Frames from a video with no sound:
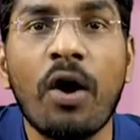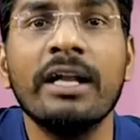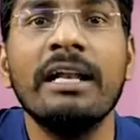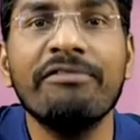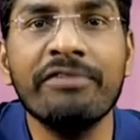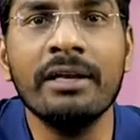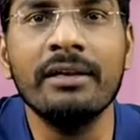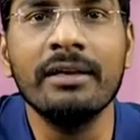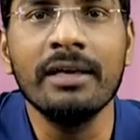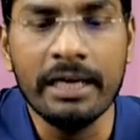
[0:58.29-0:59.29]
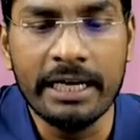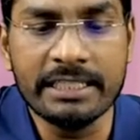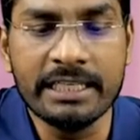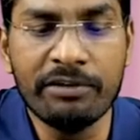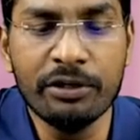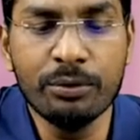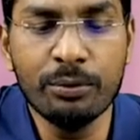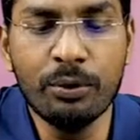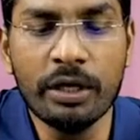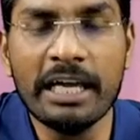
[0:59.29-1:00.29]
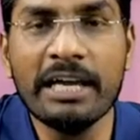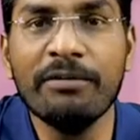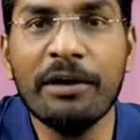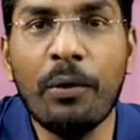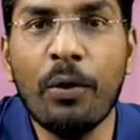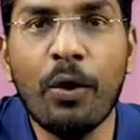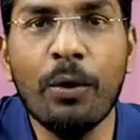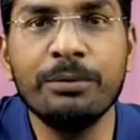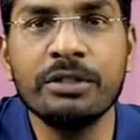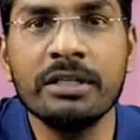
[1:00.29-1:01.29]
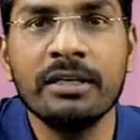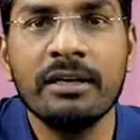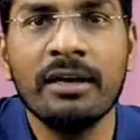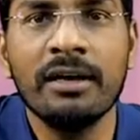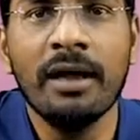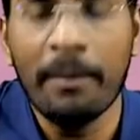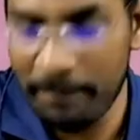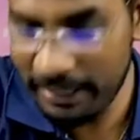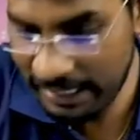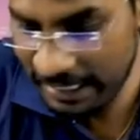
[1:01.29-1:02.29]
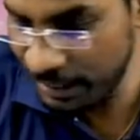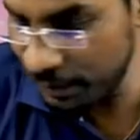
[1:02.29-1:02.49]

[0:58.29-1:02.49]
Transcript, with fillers: caudal fin. It's giving two equal lobes. But in